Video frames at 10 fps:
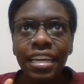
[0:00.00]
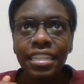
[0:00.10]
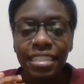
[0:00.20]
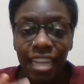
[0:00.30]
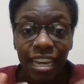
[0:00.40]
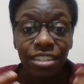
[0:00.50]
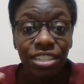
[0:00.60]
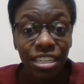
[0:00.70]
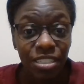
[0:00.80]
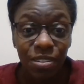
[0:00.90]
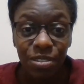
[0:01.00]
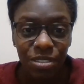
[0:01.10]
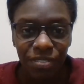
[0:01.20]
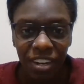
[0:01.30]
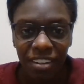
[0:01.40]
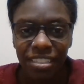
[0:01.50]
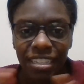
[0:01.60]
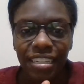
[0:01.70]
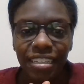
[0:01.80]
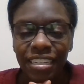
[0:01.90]
slash exclusive
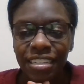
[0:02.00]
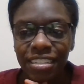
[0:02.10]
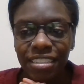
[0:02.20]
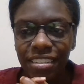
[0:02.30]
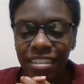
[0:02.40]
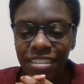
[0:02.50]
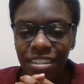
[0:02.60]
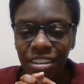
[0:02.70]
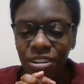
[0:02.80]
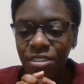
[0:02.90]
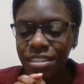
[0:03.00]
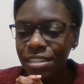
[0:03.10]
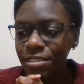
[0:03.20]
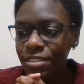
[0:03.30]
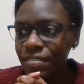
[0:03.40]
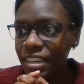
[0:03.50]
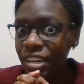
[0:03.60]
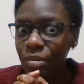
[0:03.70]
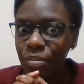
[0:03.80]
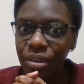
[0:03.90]
content. It's not all inclusive
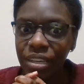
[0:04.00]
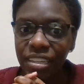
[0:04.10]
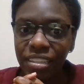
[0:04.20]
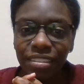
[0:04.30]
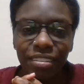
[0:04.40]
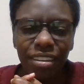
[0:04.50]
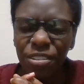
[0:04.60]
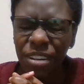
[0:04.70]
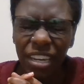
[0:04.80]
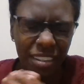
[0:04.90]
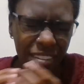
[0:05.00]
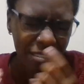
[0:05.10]
there, but okay.